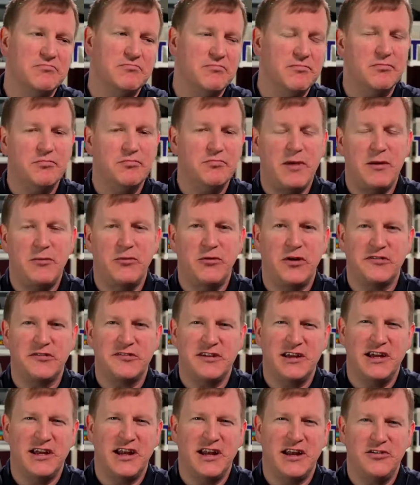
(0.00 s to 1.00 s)
maybe we'll
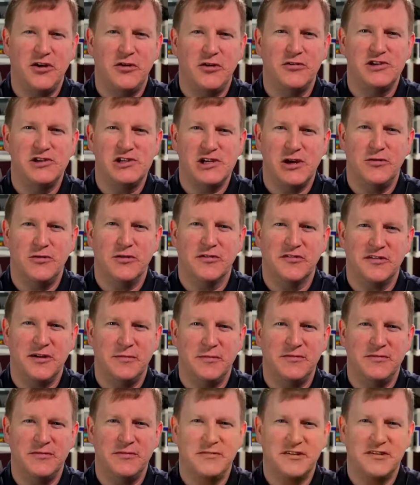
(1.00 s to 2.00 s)
see you at a tow show or
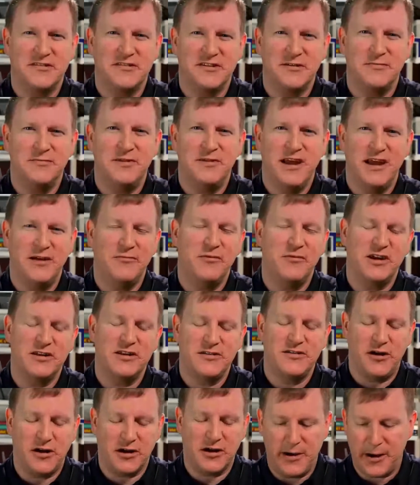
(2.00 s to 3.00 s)
something someday and we can
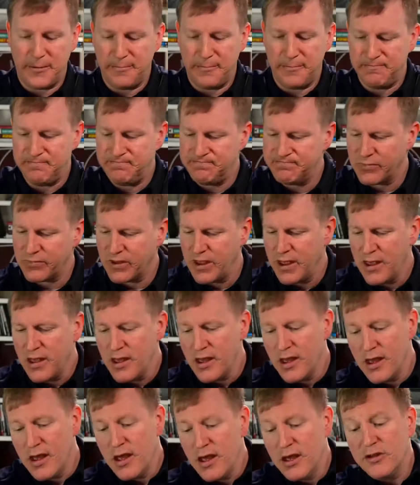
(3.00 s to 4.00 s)
talk about them.
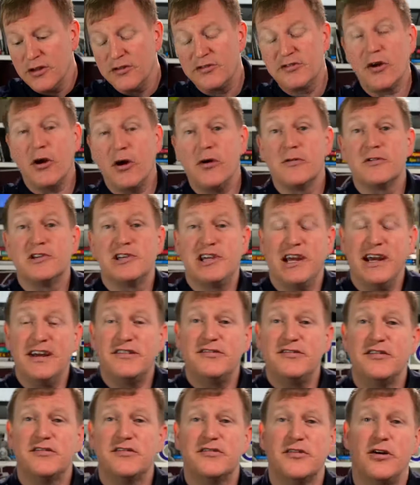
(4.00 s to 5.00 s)
So
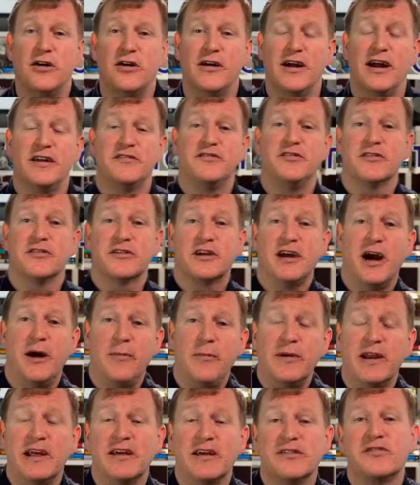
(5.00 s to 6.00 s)
chances are, as your
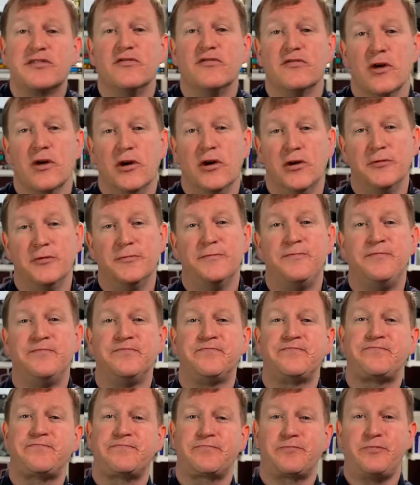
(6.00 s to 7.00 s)
company has grown,
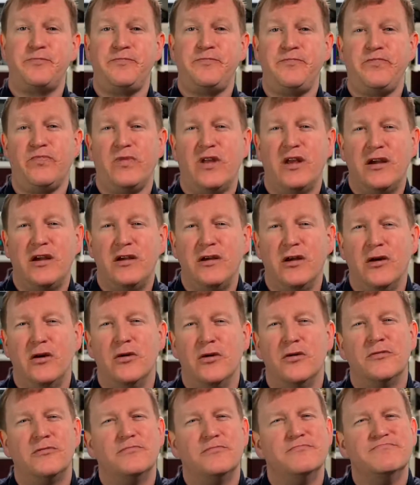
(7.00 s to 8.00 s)

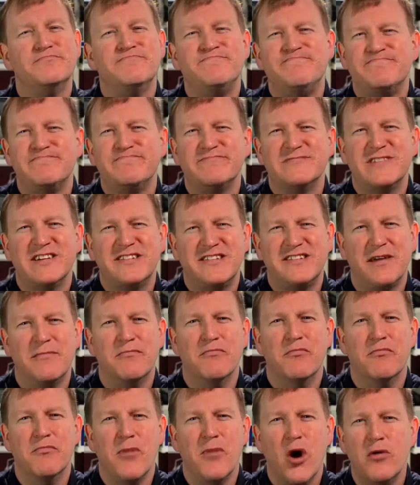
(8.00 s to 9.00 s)
they say
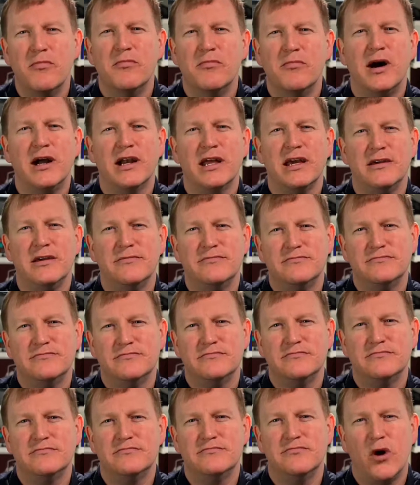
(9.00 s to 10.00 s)
mo money,
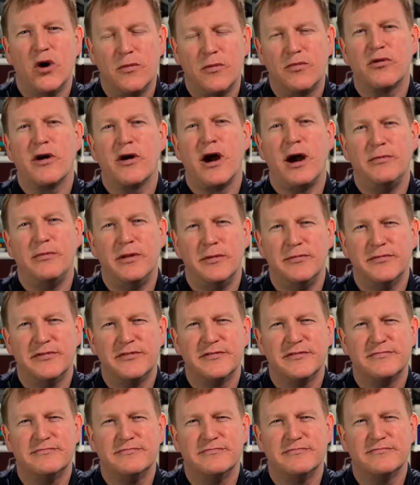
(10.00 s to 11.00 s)
mo
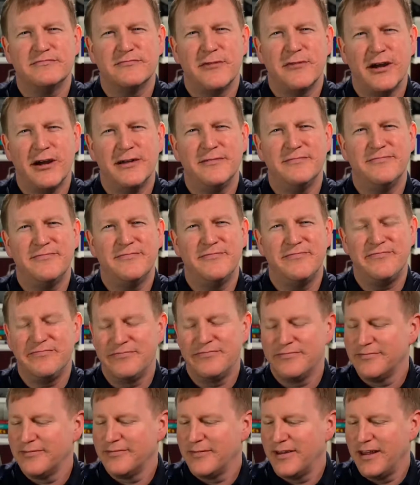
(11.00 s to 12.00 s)
problems, right?
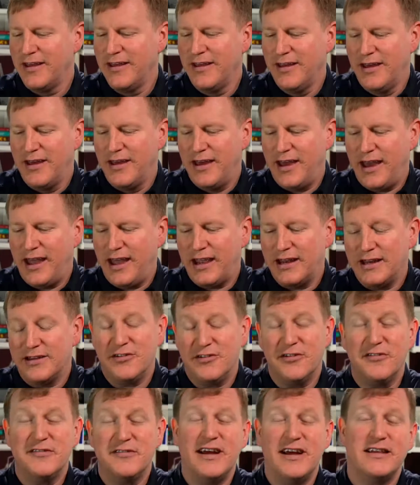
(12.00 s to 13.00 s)
And it
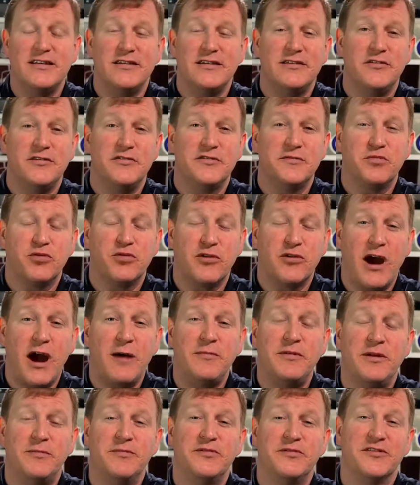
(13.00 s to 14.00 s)
turns out that those
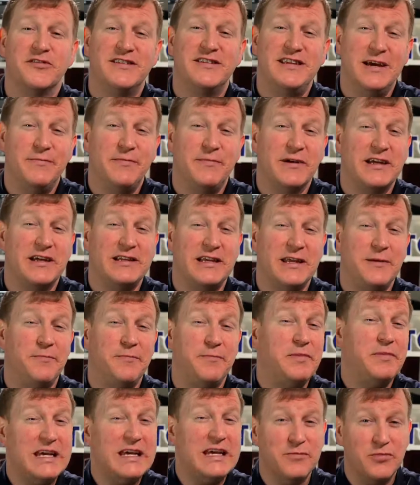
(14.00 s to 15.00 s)
problems are typically
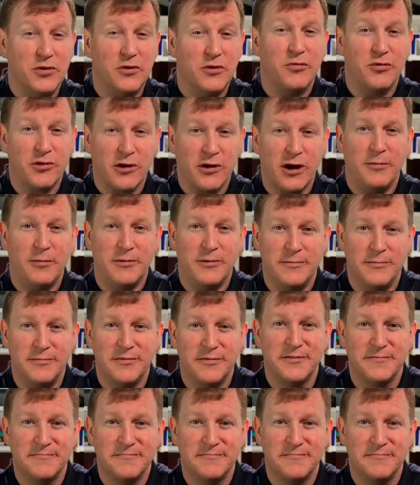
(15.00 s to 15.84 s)
people problems.